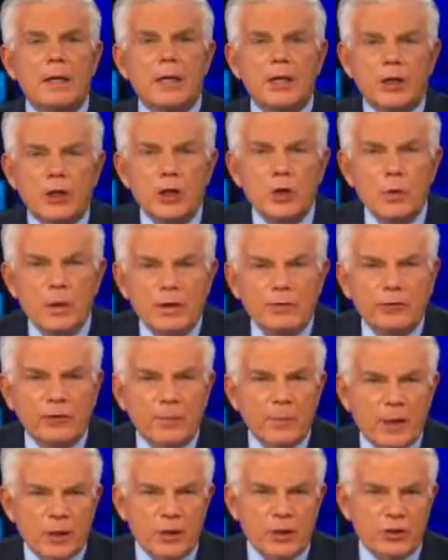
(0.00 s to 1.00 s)
New
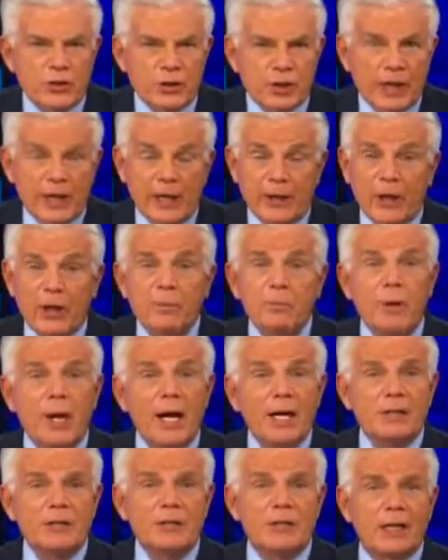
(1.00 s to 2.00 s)
information tonight on
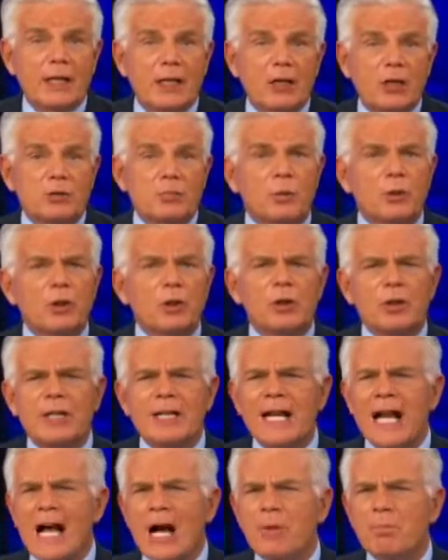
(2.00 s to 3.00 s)
pot sales. We're
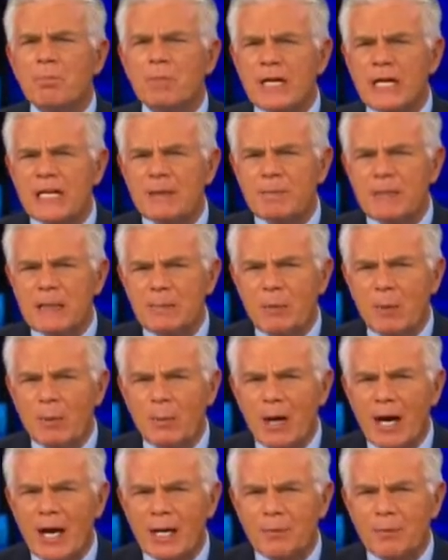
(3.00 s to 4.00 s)
learning how many people buying